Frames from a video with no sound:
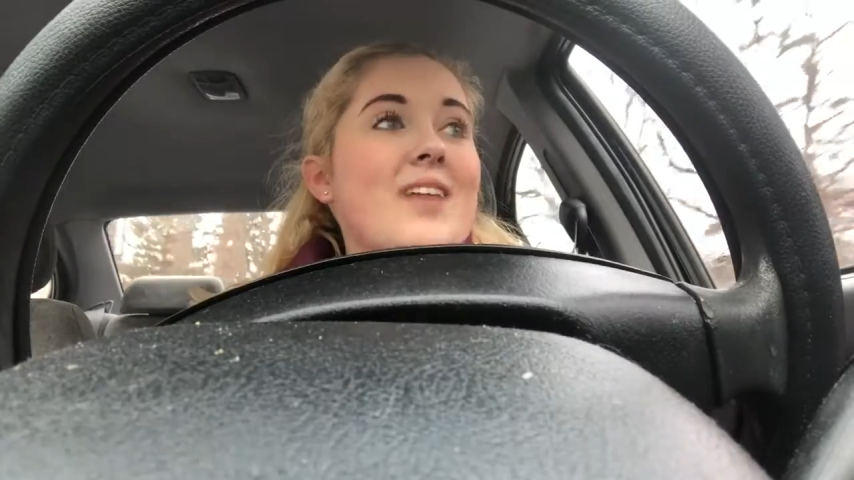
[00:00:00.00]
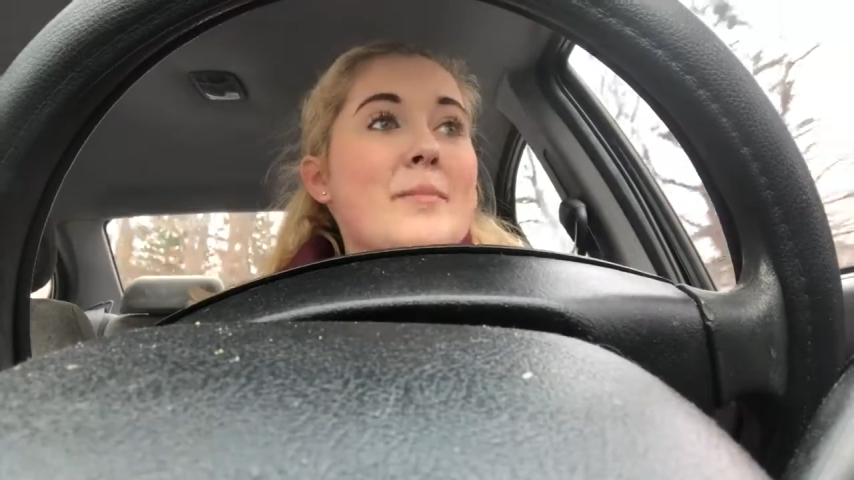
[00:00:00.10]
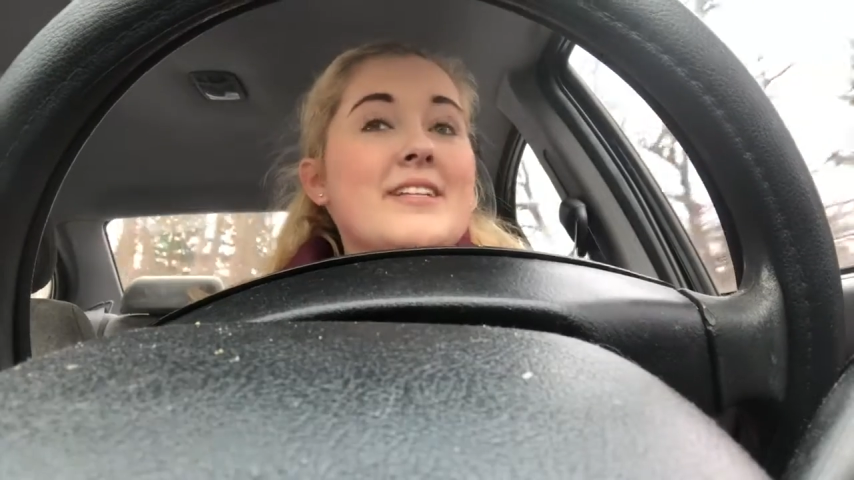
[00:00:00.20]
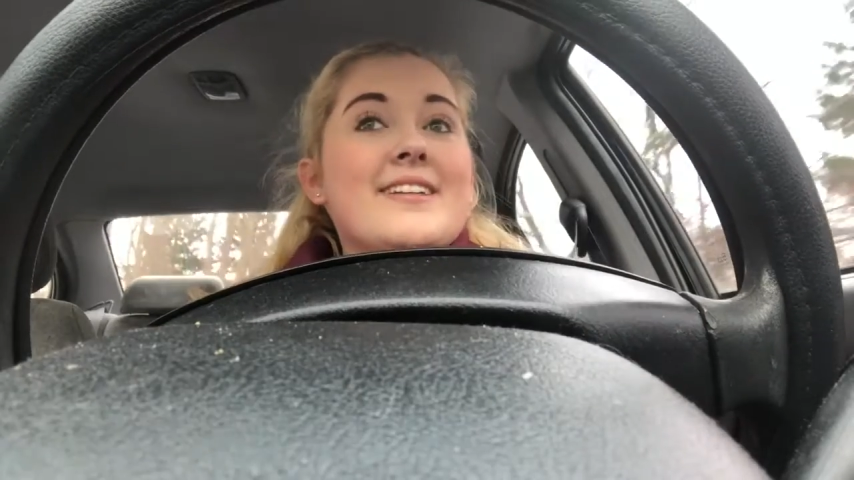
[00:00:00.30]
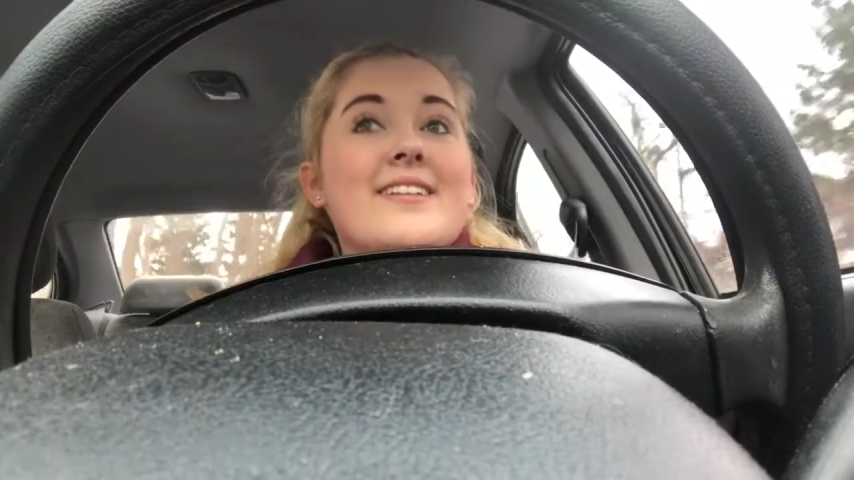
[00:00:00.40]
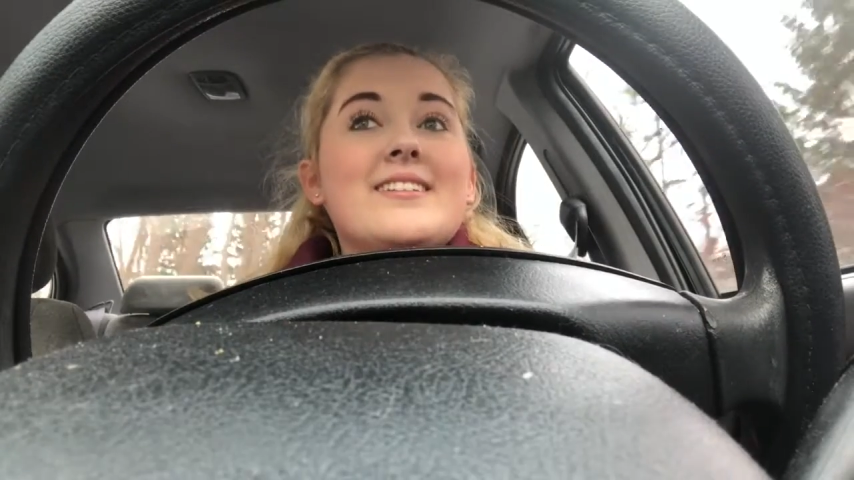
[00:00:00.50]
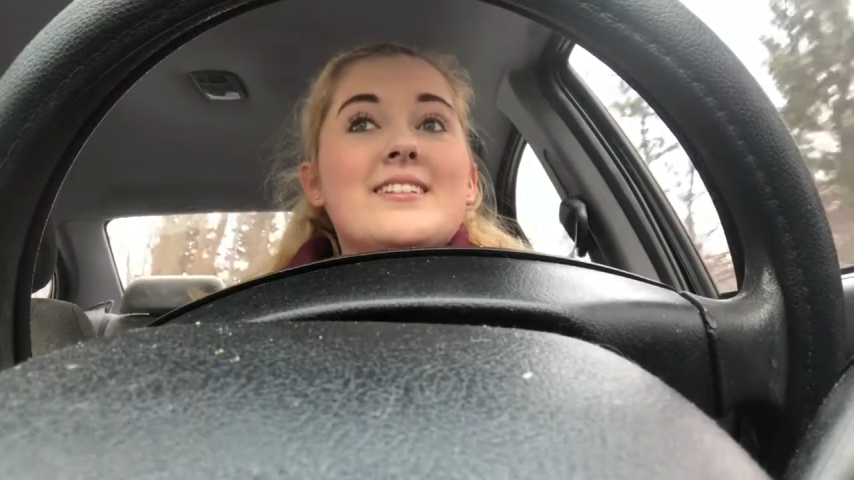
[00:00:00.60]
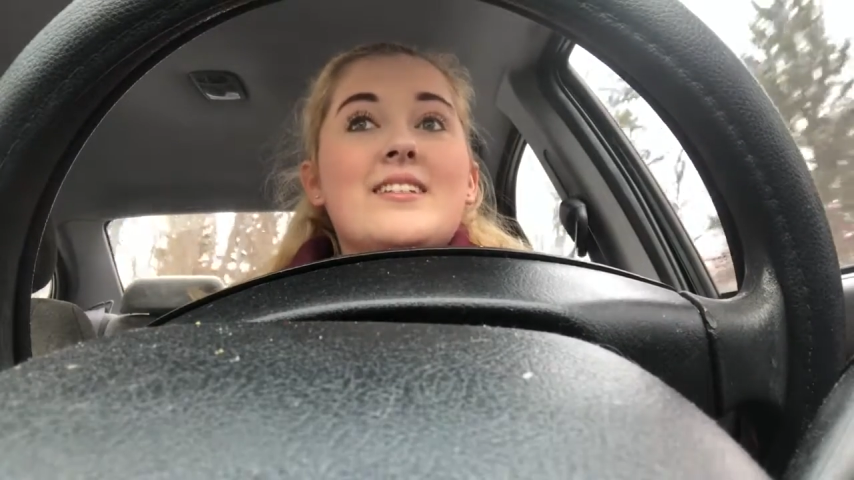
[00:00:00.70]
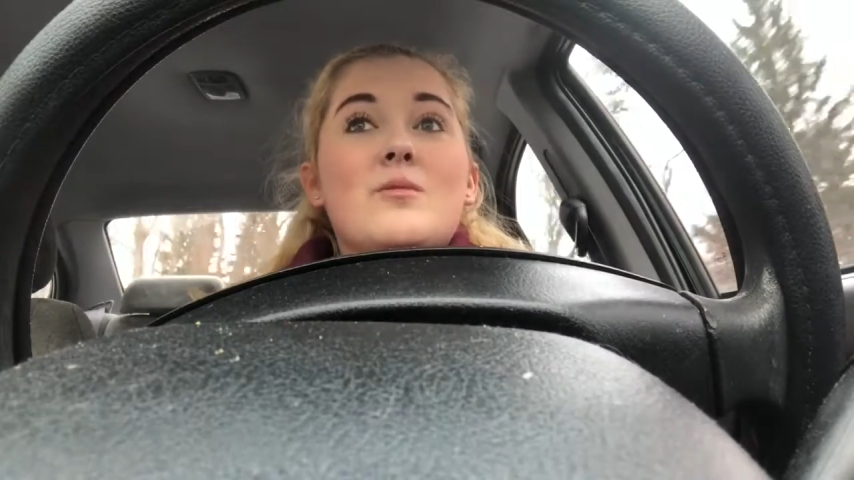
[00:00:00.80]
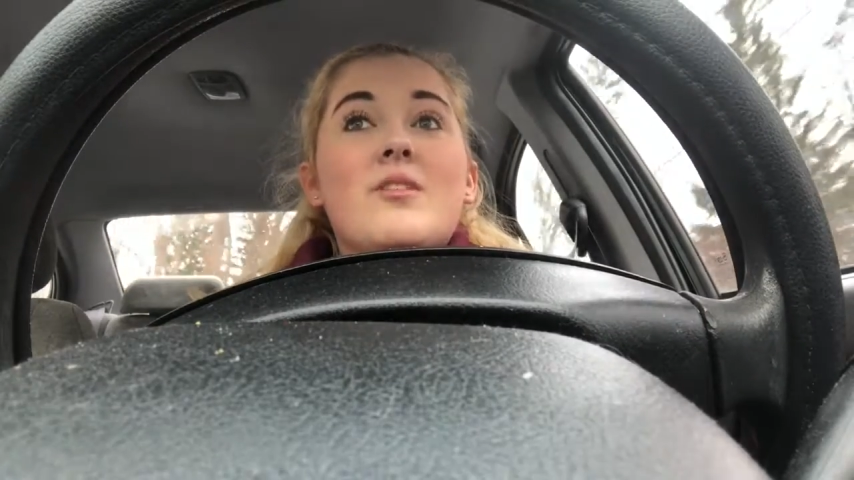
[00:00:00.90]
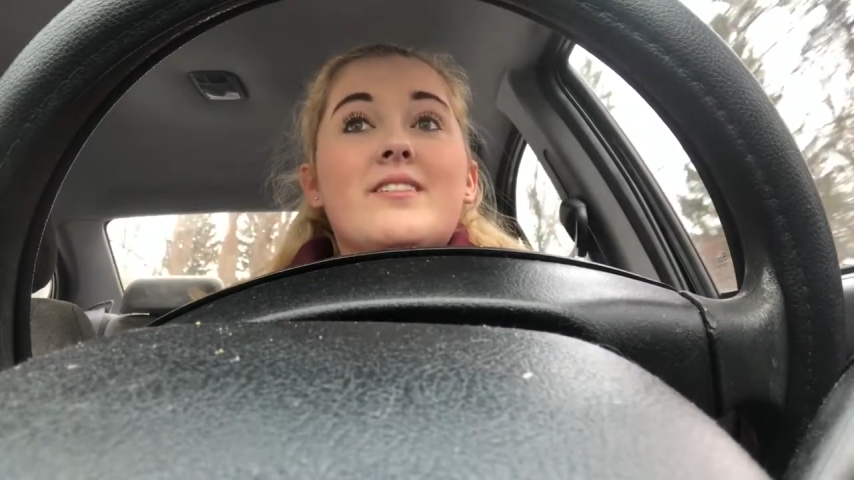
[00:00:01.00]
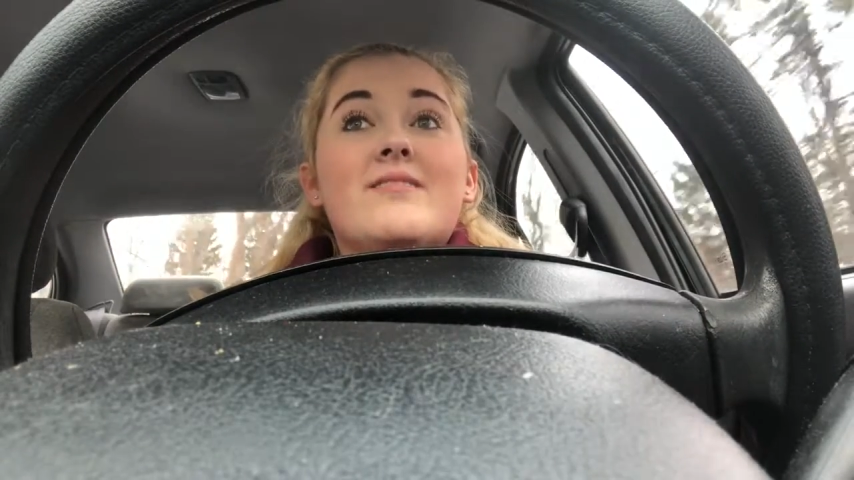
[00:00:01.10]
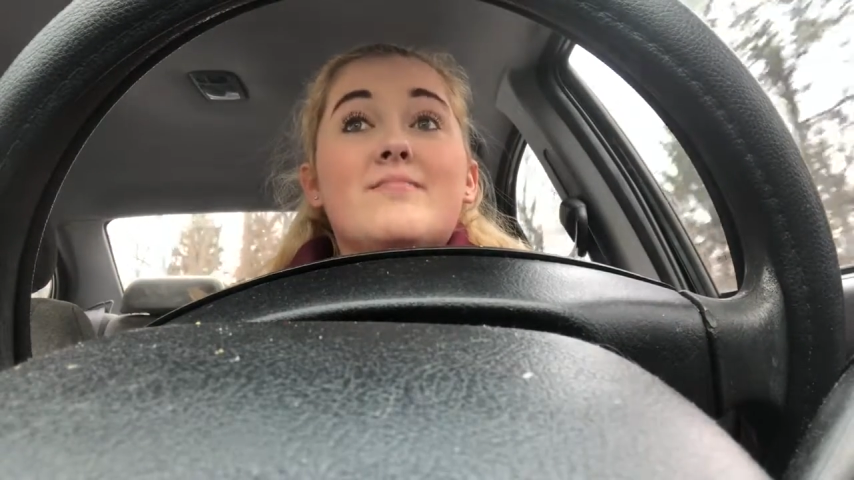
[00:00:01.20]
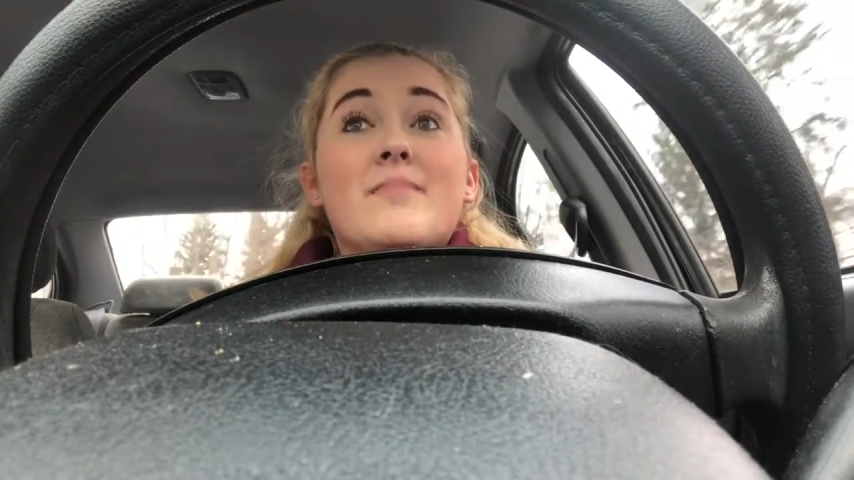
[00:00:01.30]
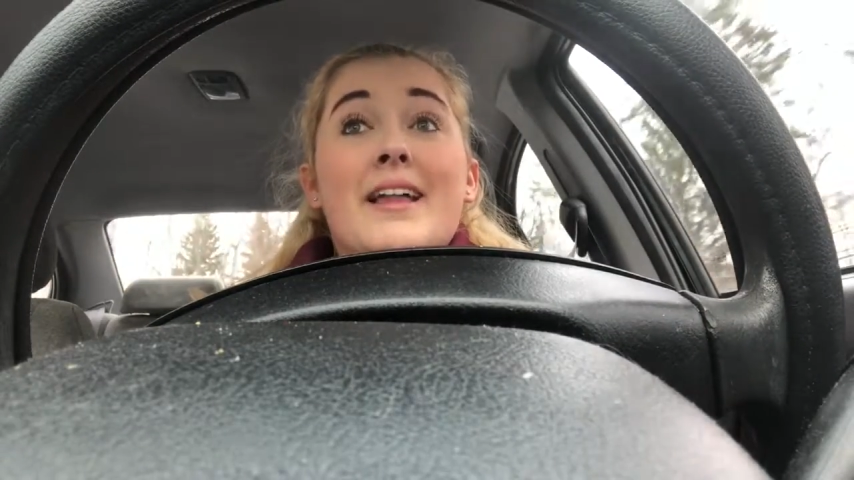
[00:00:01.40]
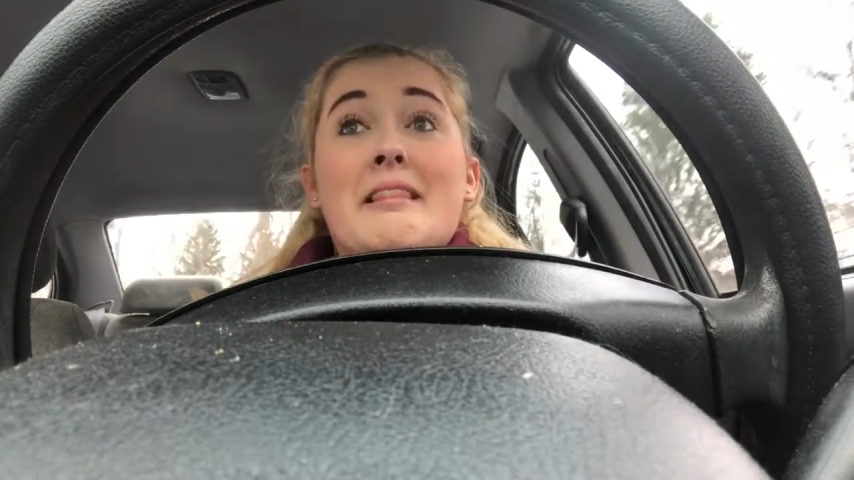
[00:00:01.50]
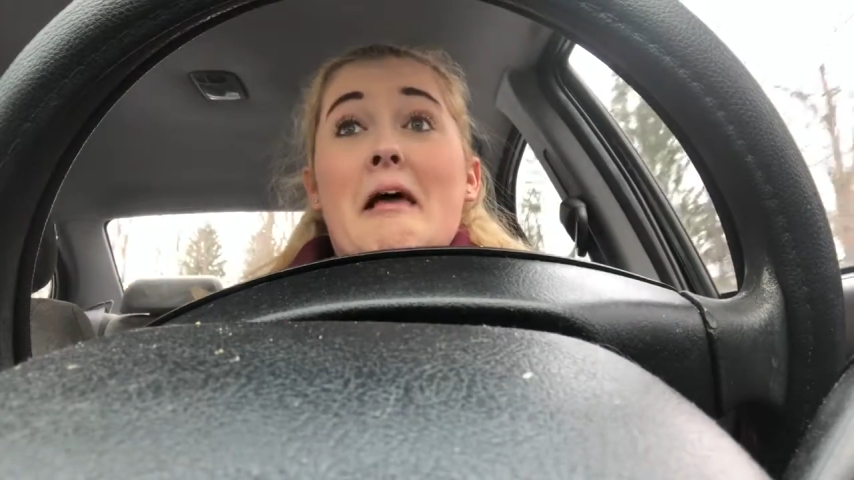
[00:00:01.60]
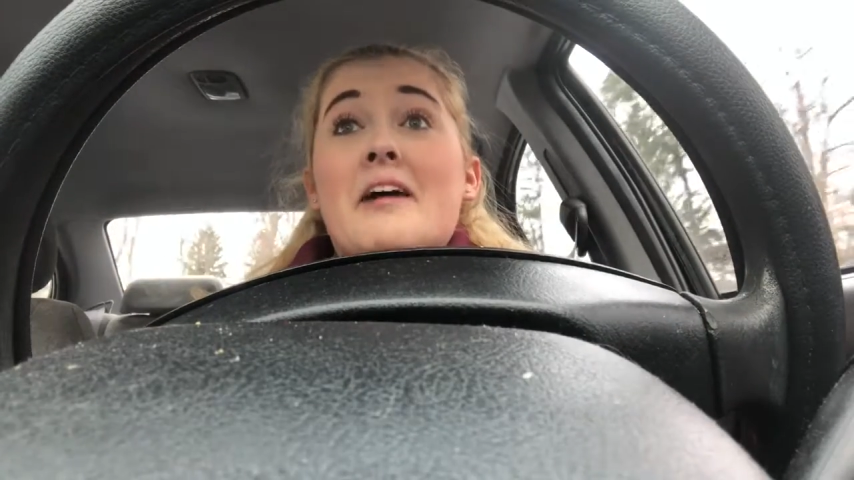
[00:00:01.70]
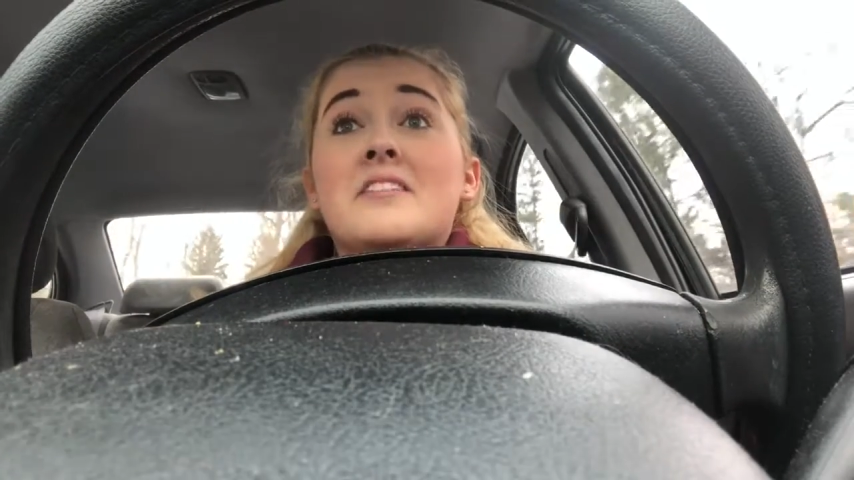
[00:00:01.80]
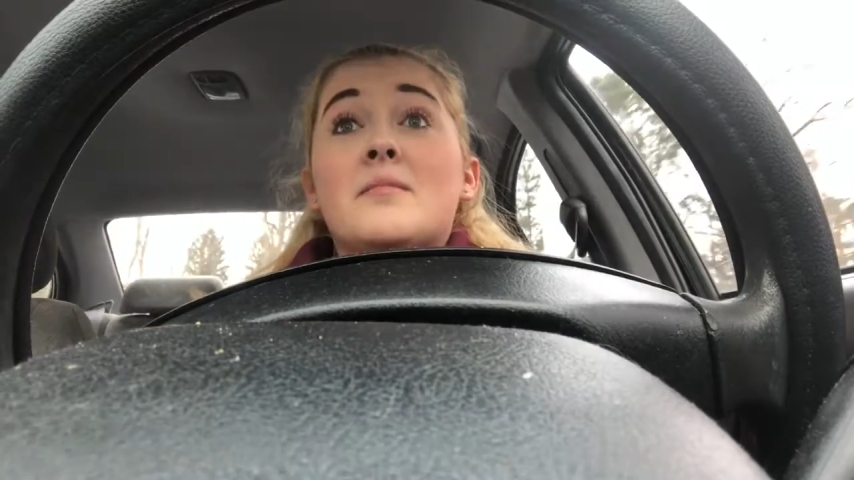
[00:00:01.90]
I'm excited to see what my
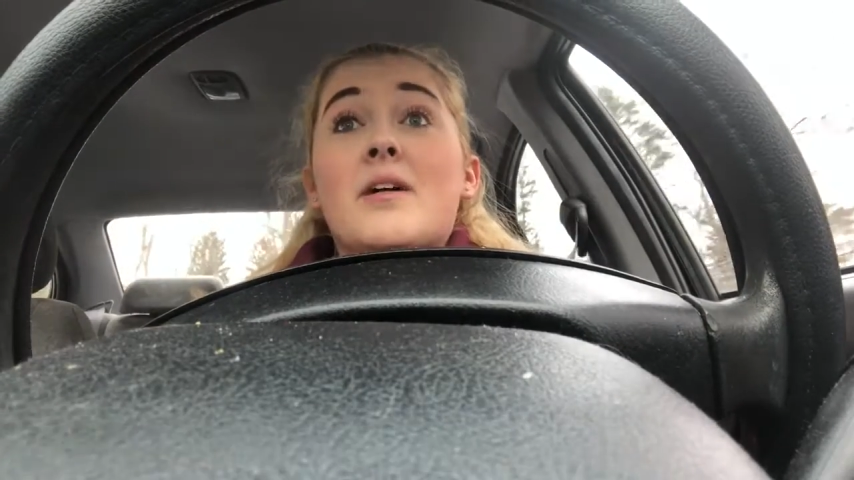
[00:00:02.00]
last